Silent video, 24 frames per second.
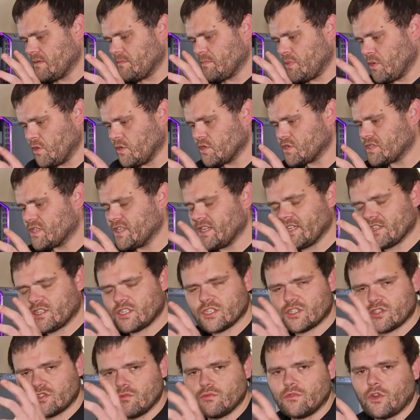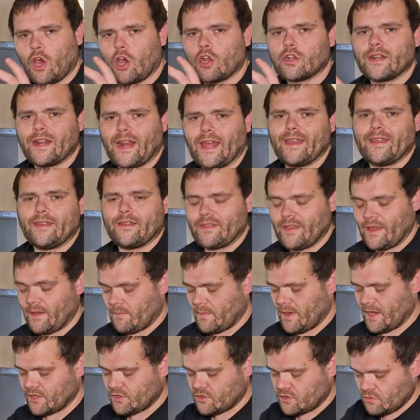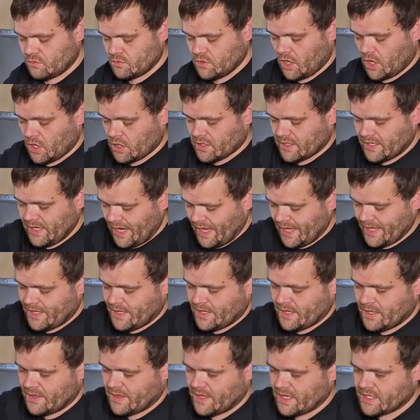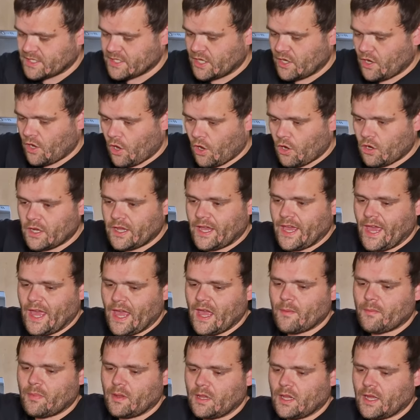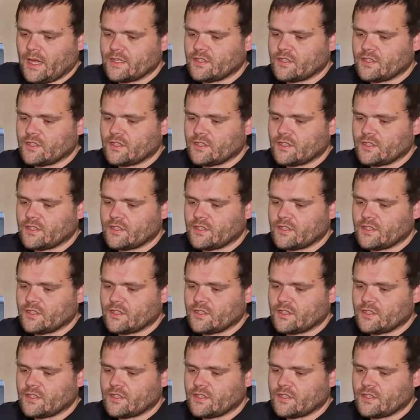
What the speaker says: do not like them. I do not like this long cable.